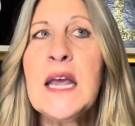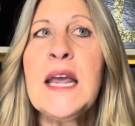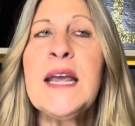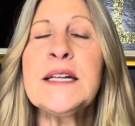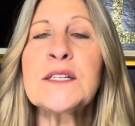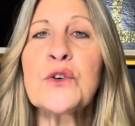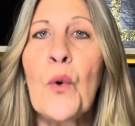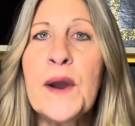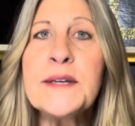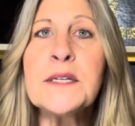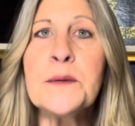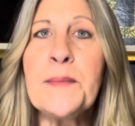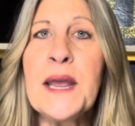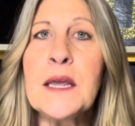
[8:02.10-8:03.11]
It's going
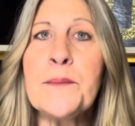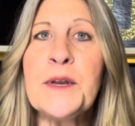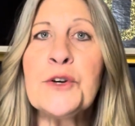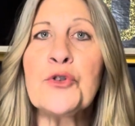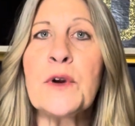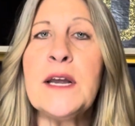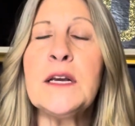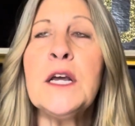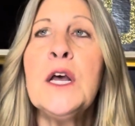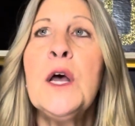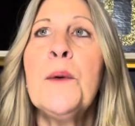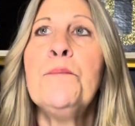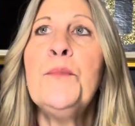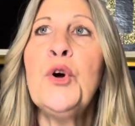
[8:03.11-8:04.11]
to make him intrigued.
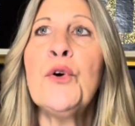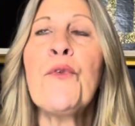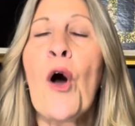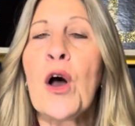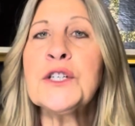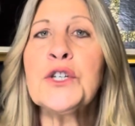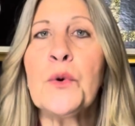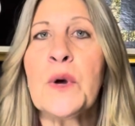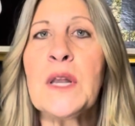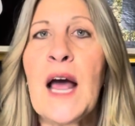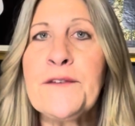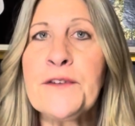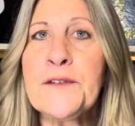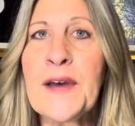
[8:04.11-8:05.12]
Move on to a
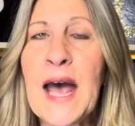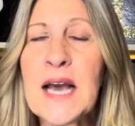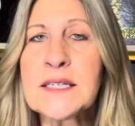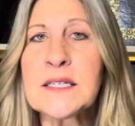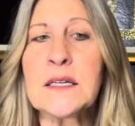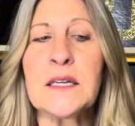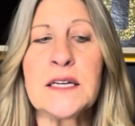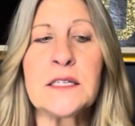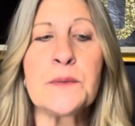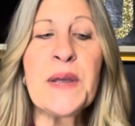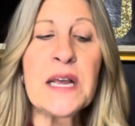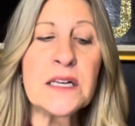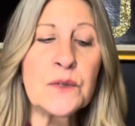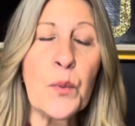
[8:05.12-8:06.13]
life of excellence,
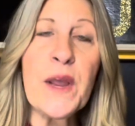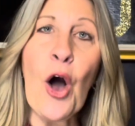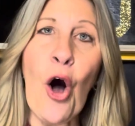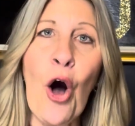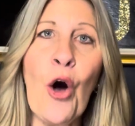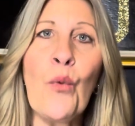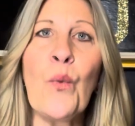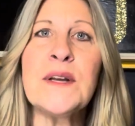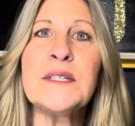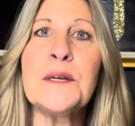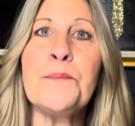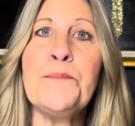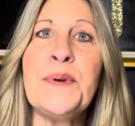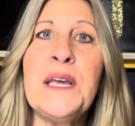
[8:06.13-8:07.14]
because we all want
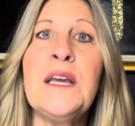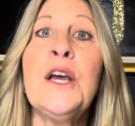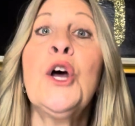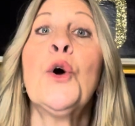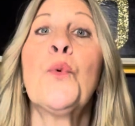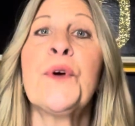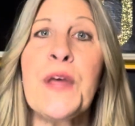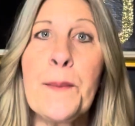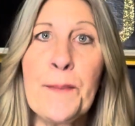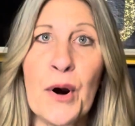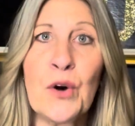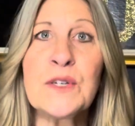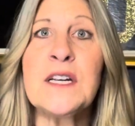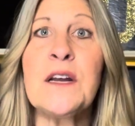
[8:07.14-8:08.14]
to be with a
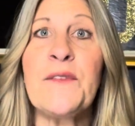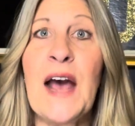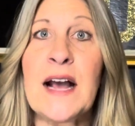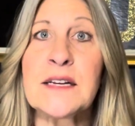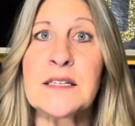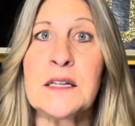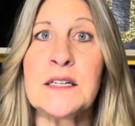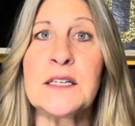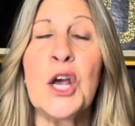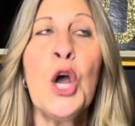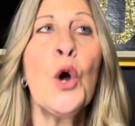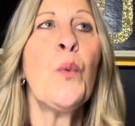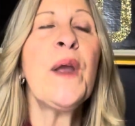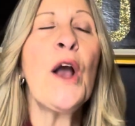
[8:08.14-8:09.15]
person of excellence.
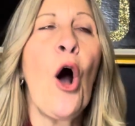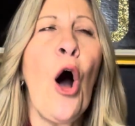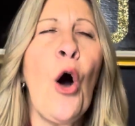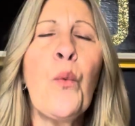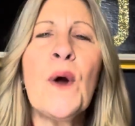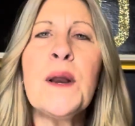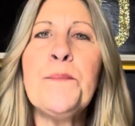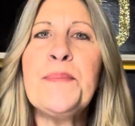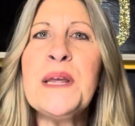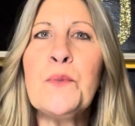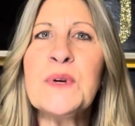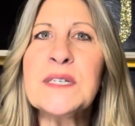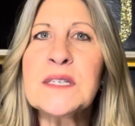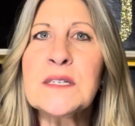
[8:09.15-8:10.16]
We all want to be
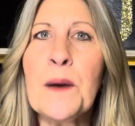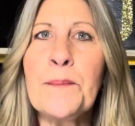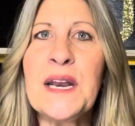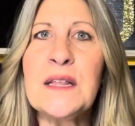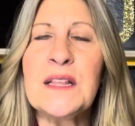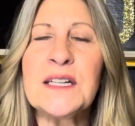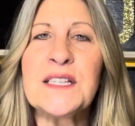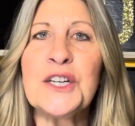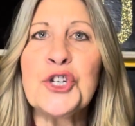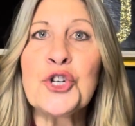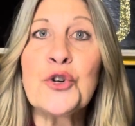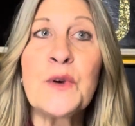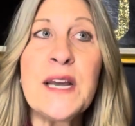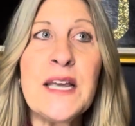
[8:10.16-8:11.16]
with somebody that's
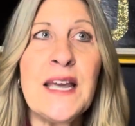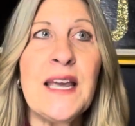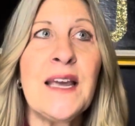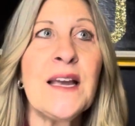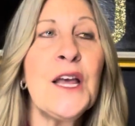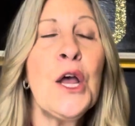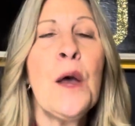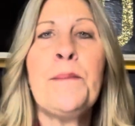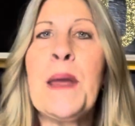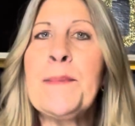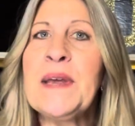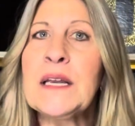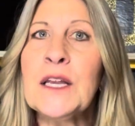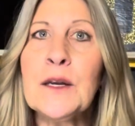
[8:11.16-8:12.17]
intriguing,
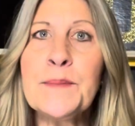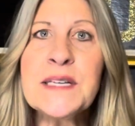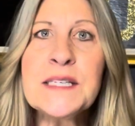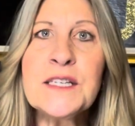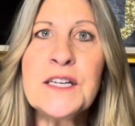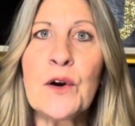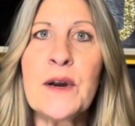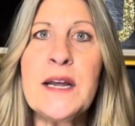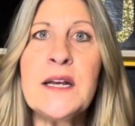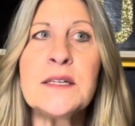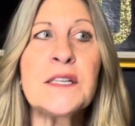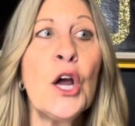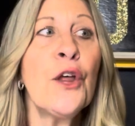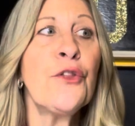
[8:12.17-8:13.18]
maybe a little
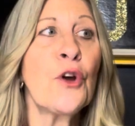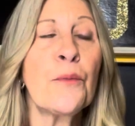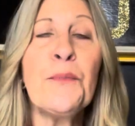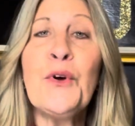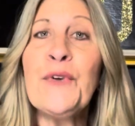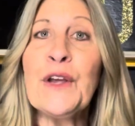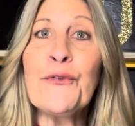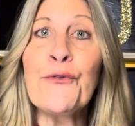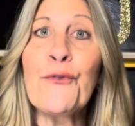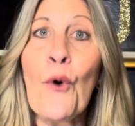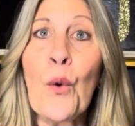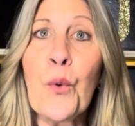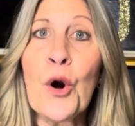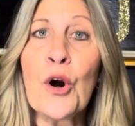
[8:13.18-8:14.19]
mysterious. They're moving
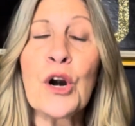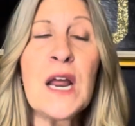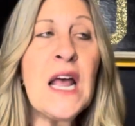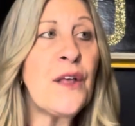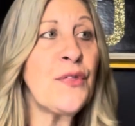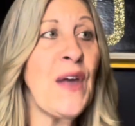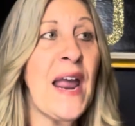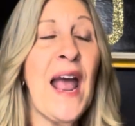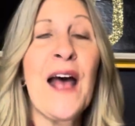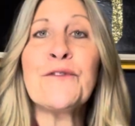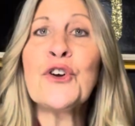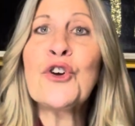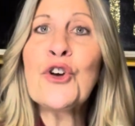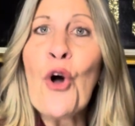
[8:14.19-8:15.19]
forward. They
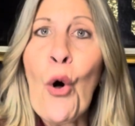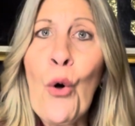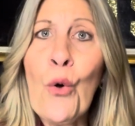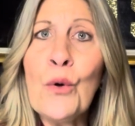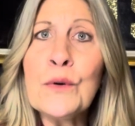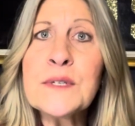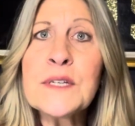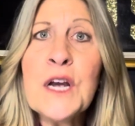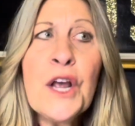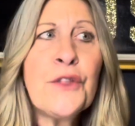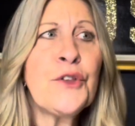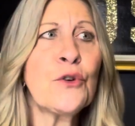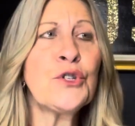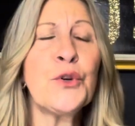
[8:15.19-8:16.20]
have goals.
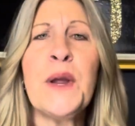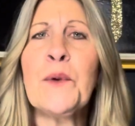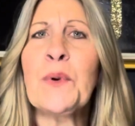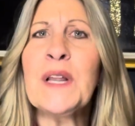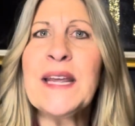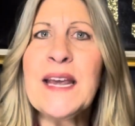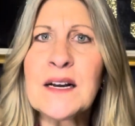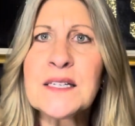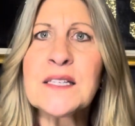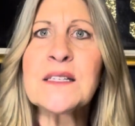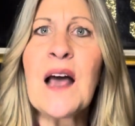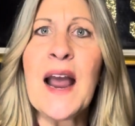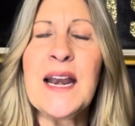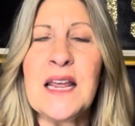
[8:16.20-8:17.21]
They're doing really
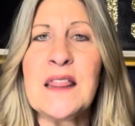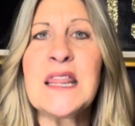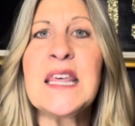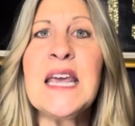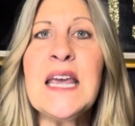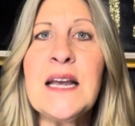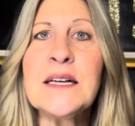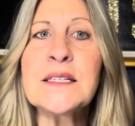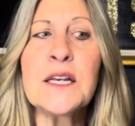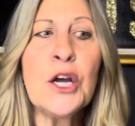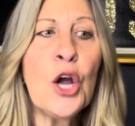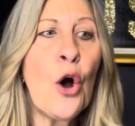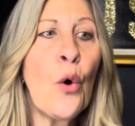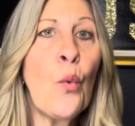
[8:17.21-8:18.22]
exciting things.
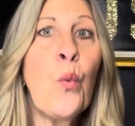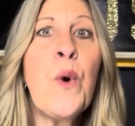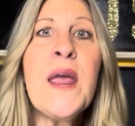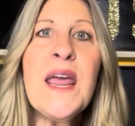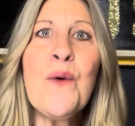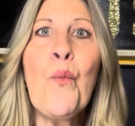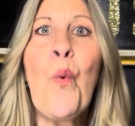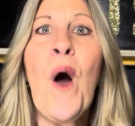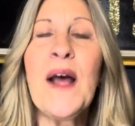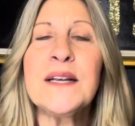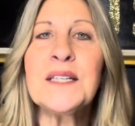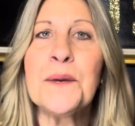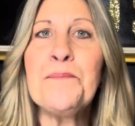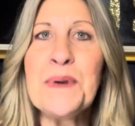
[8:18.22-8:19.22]
We
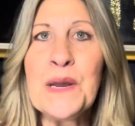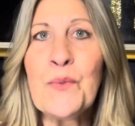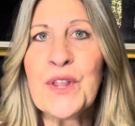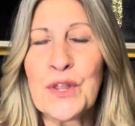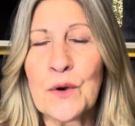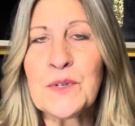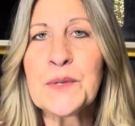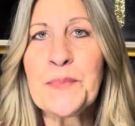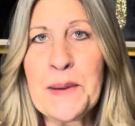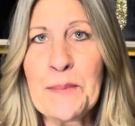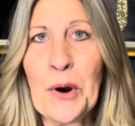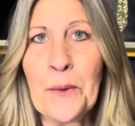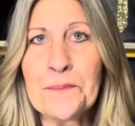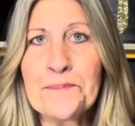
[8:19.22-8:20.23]
want to be with those
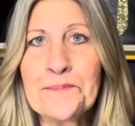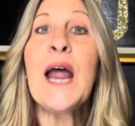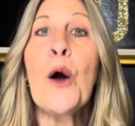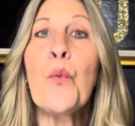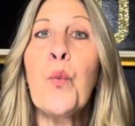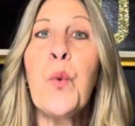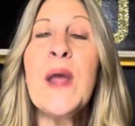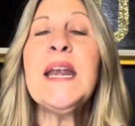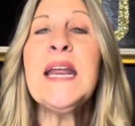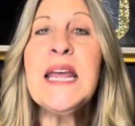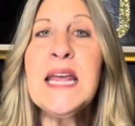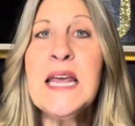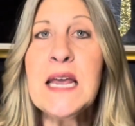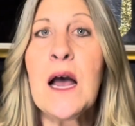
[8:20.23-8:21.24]
people. Now, when
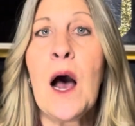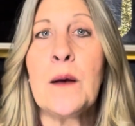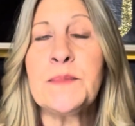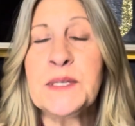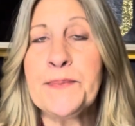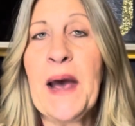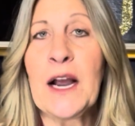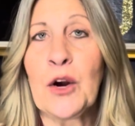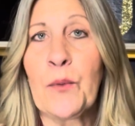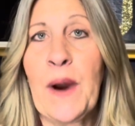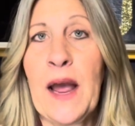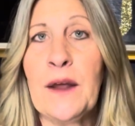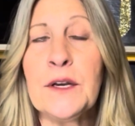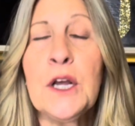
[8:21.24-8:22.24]
he comes back
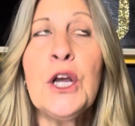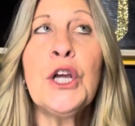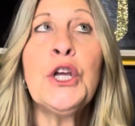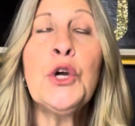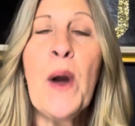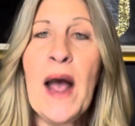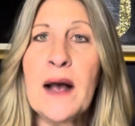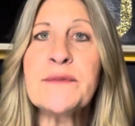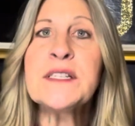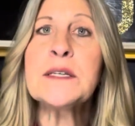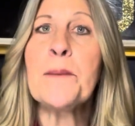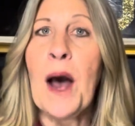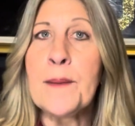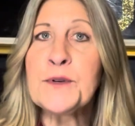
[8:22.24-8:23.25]
around, you have
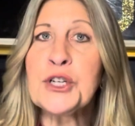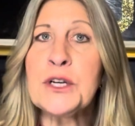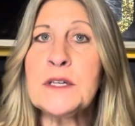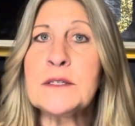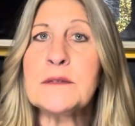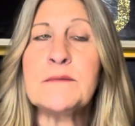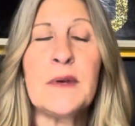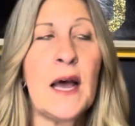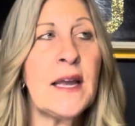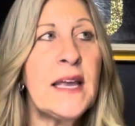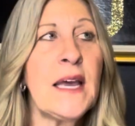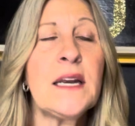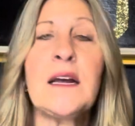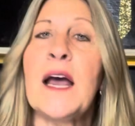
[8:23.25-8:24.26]
some options.
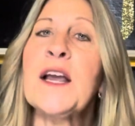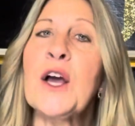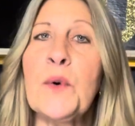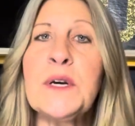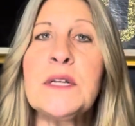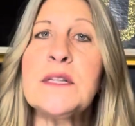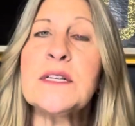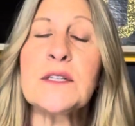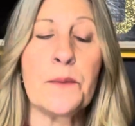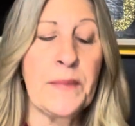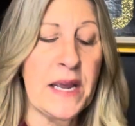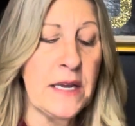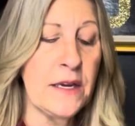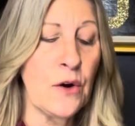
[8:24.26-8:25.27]
Again, I go into this on
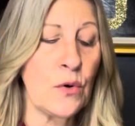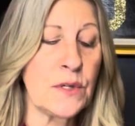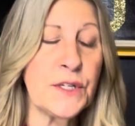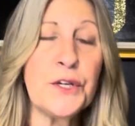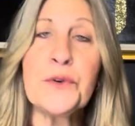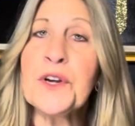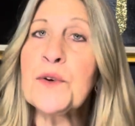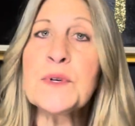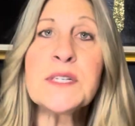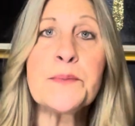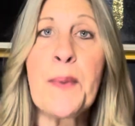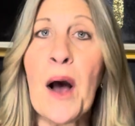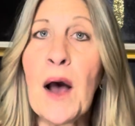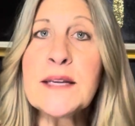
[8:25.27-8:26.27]
my e-course. You can
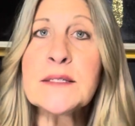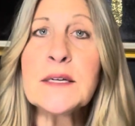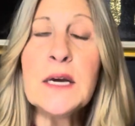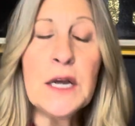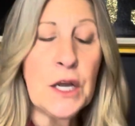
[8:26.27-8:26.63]
respond.